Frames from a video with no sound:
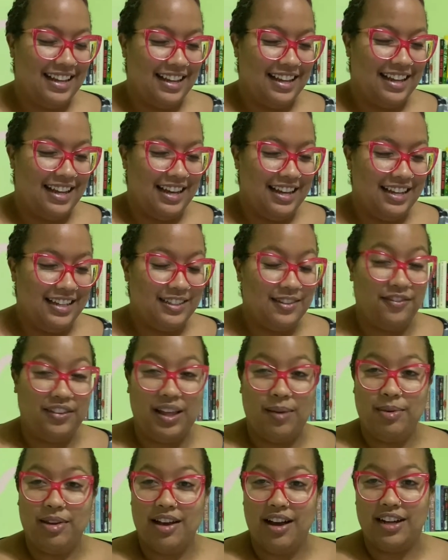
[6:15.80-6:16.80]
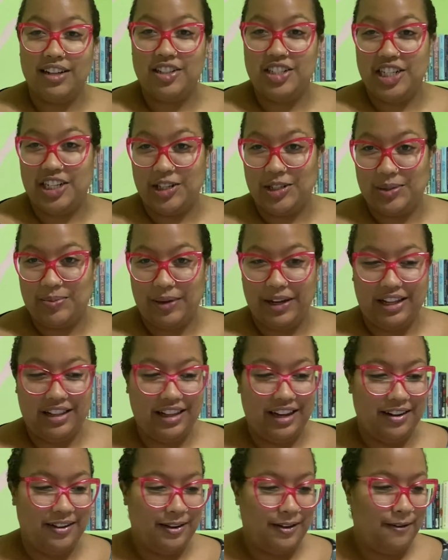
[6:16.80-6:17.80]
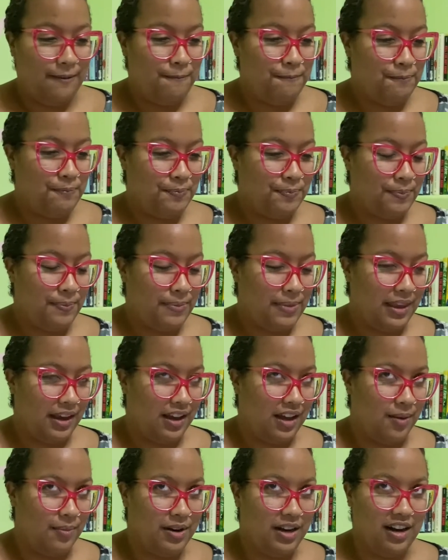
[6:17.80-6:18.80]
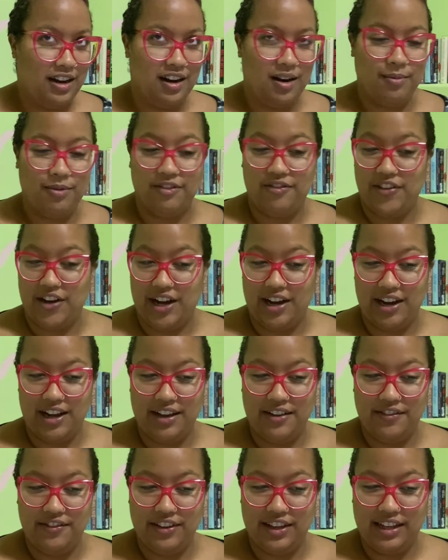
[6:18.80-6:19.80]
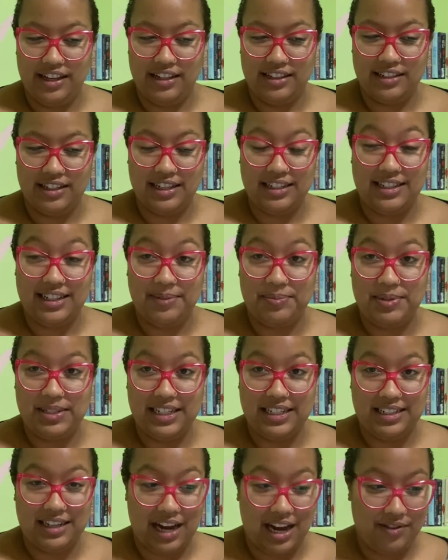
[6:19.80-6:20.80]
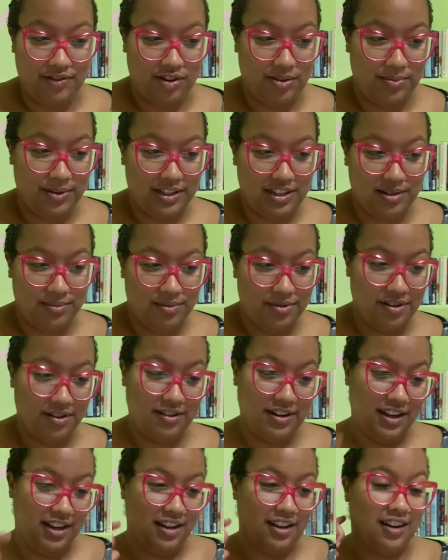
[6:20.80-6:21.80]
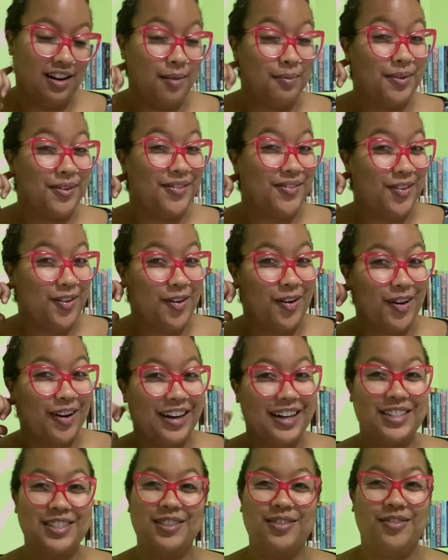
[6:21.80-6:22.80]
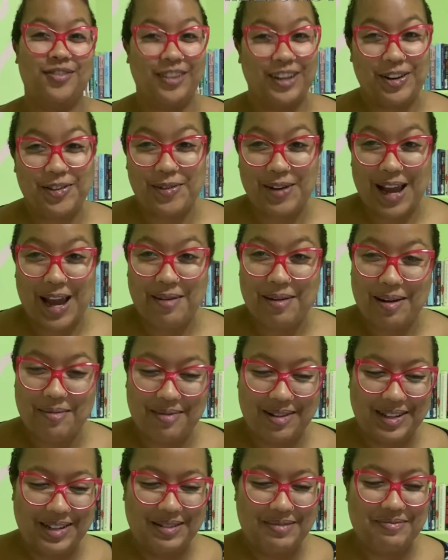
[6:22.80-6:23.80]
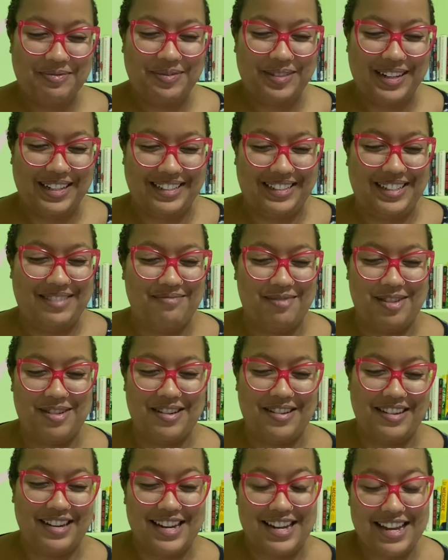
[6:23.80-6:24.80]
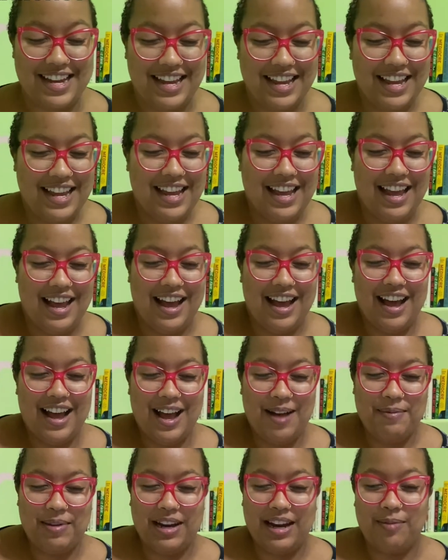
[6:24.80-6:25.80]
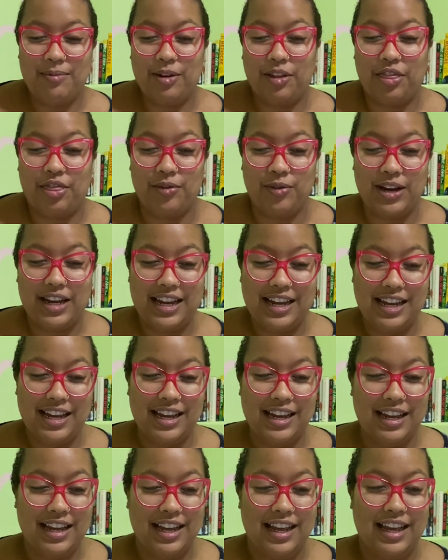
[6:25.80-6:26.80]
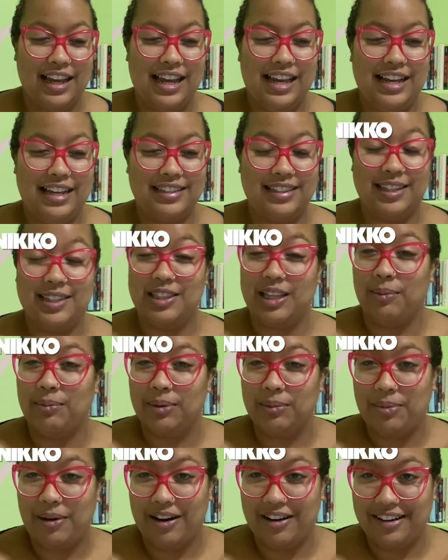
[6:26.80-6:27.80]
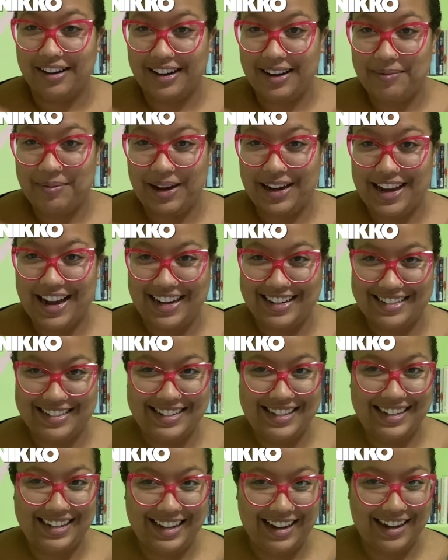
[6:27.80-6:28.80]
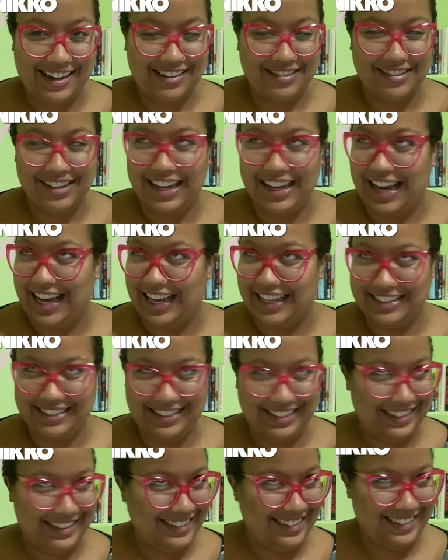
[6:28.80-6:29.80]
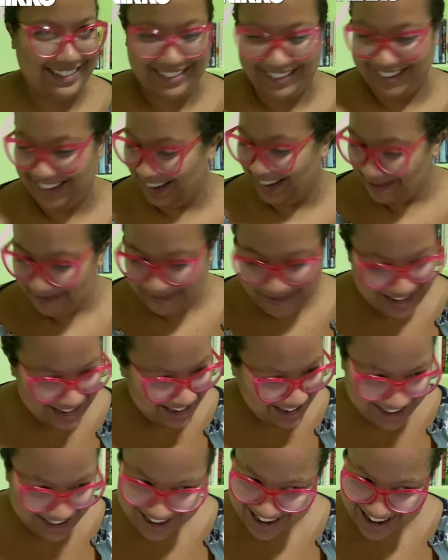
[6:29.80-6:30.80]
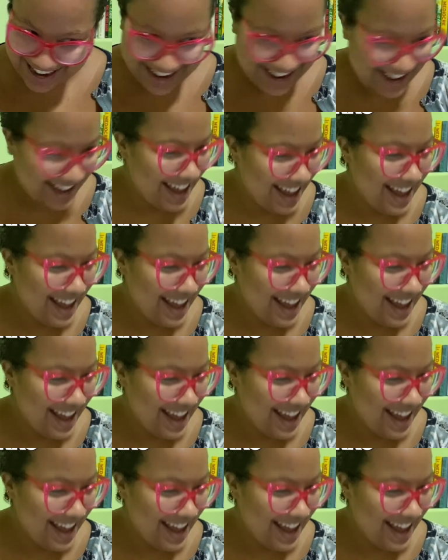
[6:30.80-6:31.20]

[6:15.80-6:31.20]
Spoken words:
is Flaming Hot Cheetos by Claro. Coming in at number 5 is Deep Sea Diver by Brisa Moroney. Number 4 is Freeway by Brisa Moroney. Number 3 is Slumber Party by Ash Nico, as it should be.